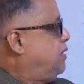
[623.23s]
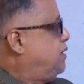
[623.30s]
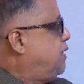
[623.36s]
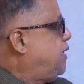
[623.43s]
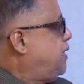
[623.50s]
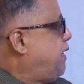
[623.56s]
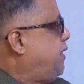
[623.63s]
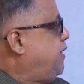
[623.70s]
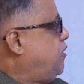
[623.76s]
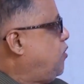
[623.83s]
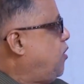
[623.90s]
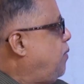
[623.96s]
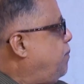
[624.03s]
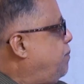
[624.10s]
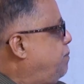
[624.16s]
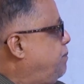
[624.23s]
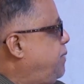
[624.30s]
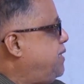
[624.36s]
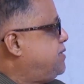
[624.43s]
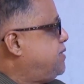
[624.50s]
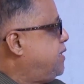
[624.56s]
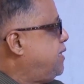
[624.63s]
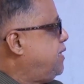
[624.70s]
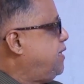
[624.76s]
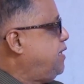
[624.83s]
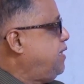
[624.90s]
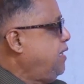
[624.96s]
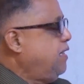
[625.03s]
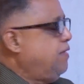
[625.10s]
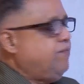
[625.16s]
The raindrop,
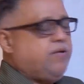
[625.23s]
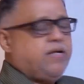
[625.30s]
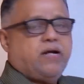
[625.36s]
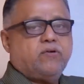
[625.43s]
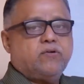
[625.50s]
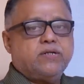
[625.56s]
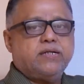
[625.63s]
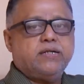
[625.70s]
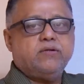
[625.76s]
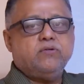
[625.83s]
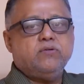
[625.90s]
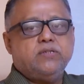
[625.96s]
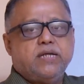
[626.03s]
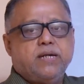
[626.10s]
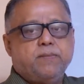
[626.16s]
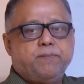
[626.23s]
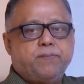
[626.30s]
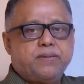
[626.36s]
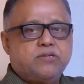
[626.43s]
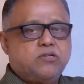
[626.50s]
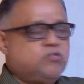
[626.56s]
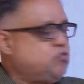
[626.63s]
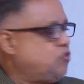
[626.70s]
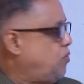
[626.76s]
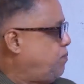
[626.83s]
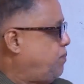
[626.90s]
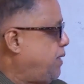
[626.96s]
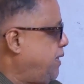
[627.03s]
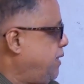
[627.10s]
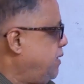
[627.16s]
basically we have to give the presence of
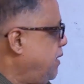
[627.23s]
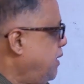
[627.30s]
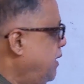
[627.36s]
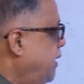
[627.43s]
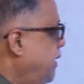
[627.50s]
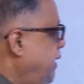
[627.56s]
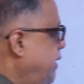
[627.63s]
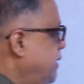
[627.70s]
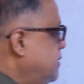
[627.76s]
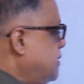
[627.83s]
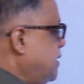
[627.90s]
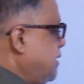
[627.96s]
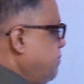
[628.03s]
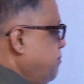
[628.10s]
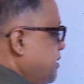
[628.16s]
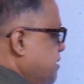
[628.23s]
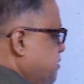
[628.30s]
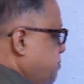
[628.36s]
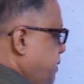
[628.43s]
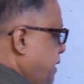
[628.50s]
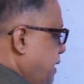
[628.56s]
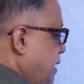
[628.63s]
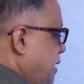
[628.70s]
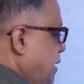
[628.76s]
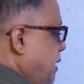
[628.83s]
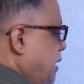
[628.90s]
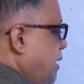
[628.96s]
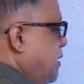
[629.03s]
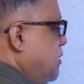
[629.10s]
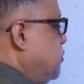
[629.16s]
mind, it is nothing but sphere.
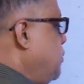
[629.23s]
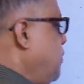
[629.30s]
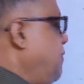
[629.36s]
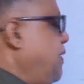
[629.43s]
So